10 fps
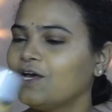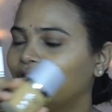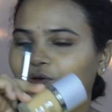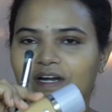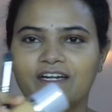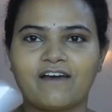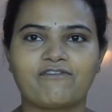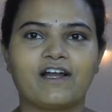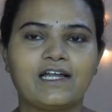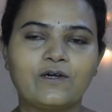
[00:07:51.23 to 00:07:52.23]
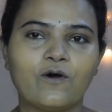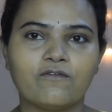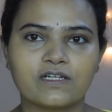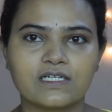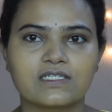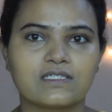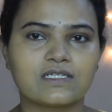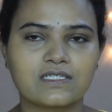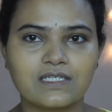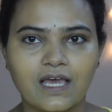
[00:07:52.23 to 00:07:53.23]
You can definitely go over this.
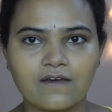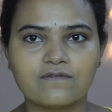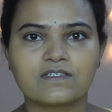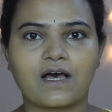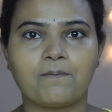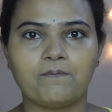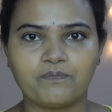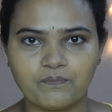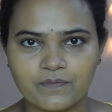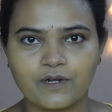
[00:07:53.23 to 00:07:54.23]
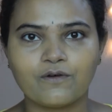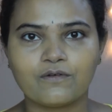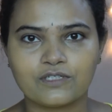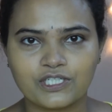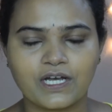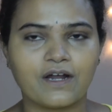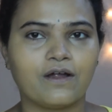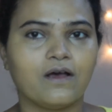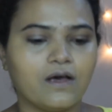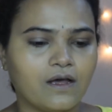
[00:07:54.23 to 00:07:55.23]
This gives
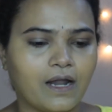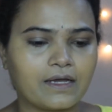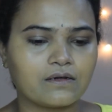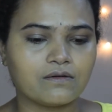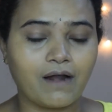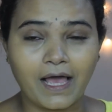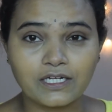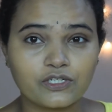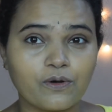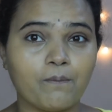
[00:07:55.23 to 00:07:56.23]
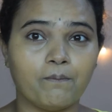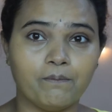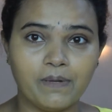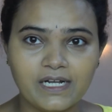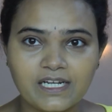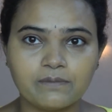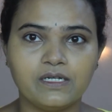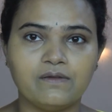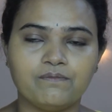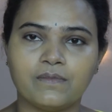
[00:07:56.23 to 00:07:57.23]
share like light to
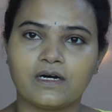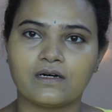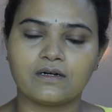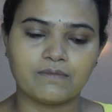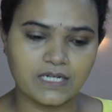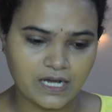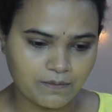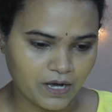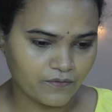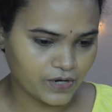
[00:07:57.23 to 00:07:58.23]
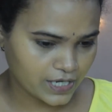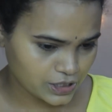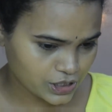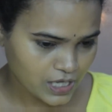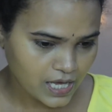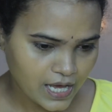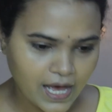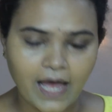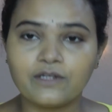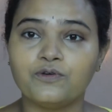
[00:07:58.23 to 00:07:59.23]
buildable medium coverage,
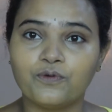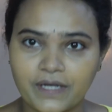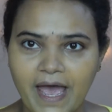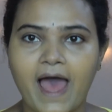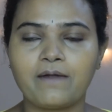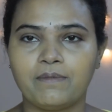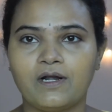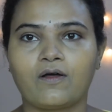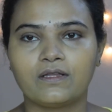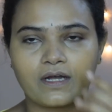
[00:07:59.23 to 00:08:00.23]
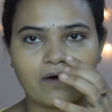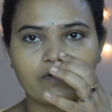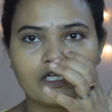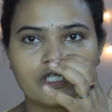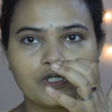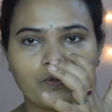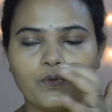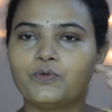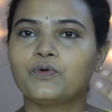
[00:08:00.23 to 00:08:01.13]
and you can build on the coverage too. You